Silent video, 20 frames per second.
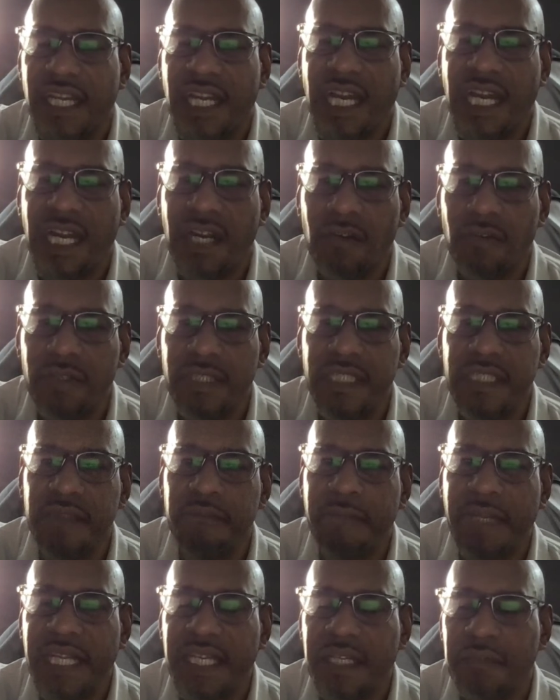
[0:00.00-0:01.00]
how we
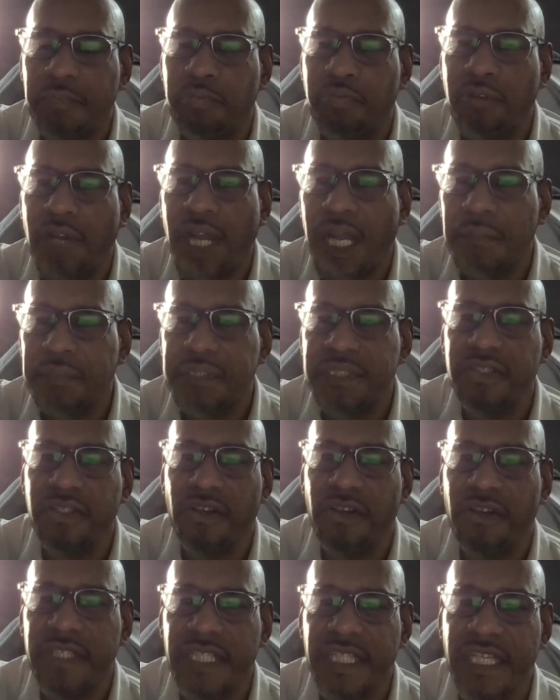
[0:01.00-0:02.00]
make props
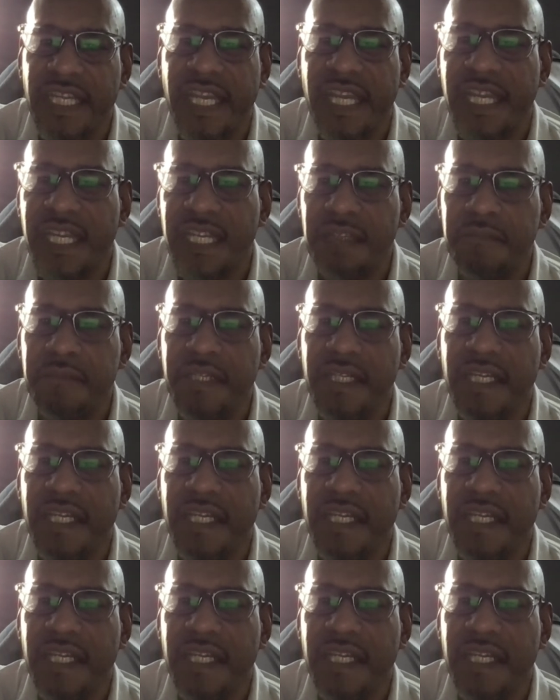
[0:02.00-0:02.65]
during the game,